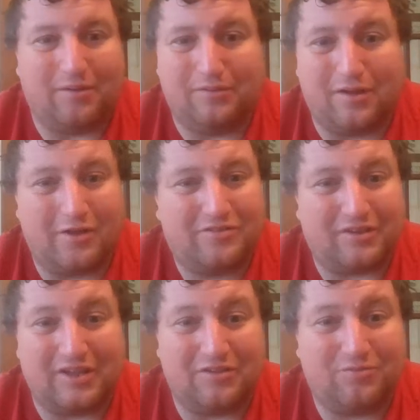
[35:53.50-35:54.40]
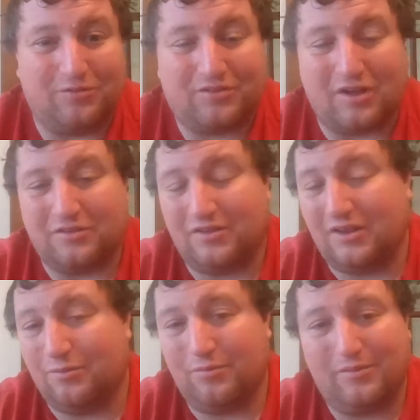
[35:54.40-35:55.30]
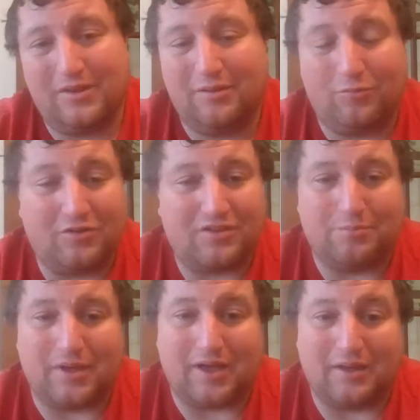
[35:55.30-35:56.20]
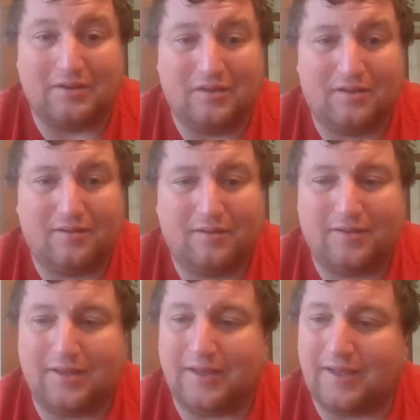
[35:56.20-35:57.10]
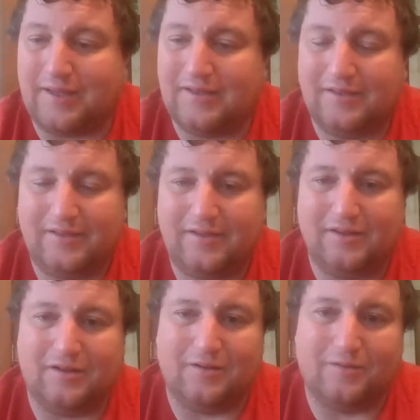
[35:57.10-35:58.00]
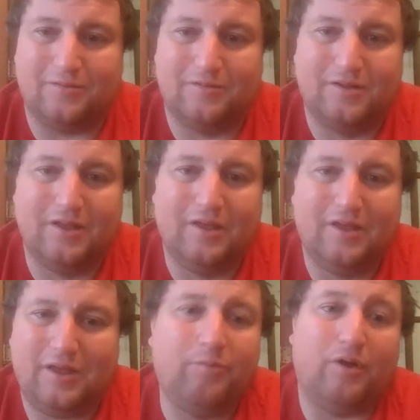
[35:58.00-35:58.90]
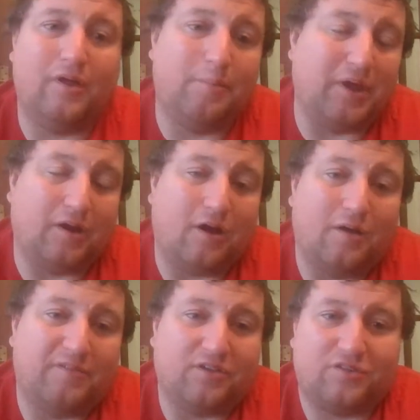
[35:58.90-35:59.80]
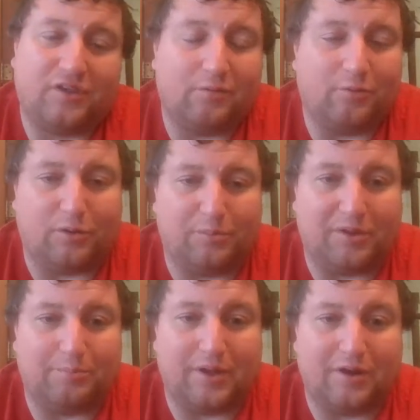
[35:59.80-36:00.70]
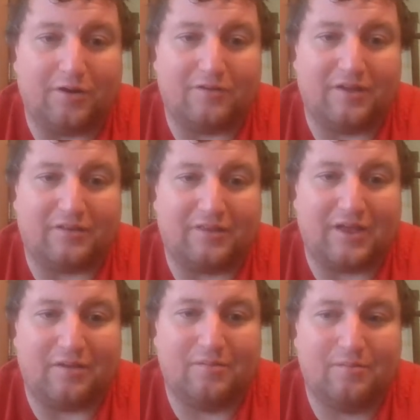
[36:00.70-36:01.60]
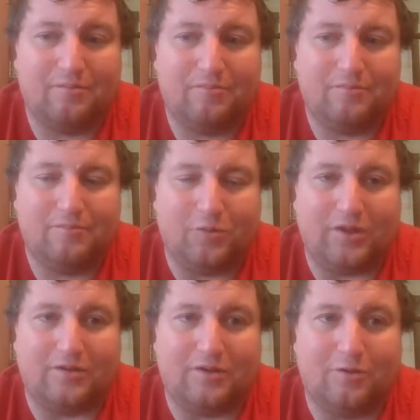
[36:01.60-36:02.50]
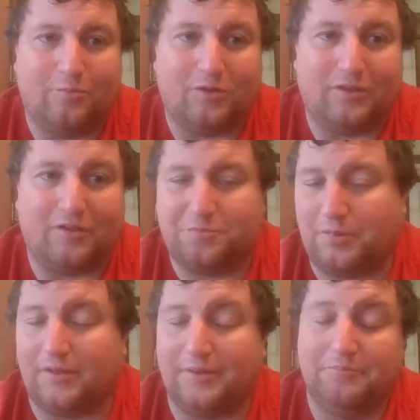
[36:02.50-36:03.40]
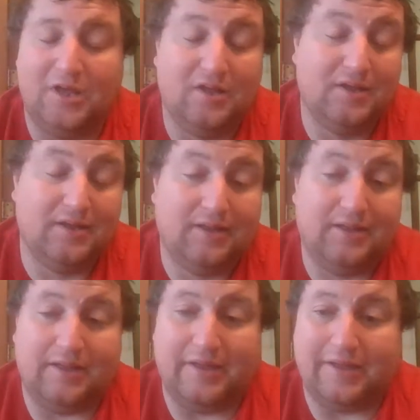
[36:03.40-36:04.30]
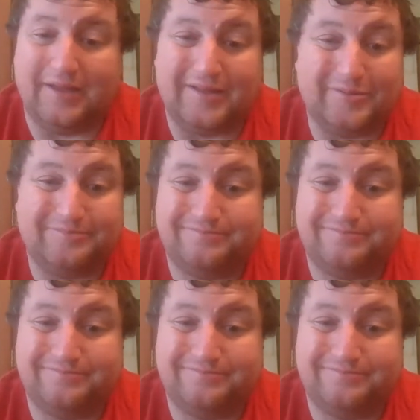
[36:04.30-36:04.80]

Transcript: loss against Wisconsin, it wasn't bad. Uh, it would. I mean, obviously, it would have been better to take that win home with us, but uh,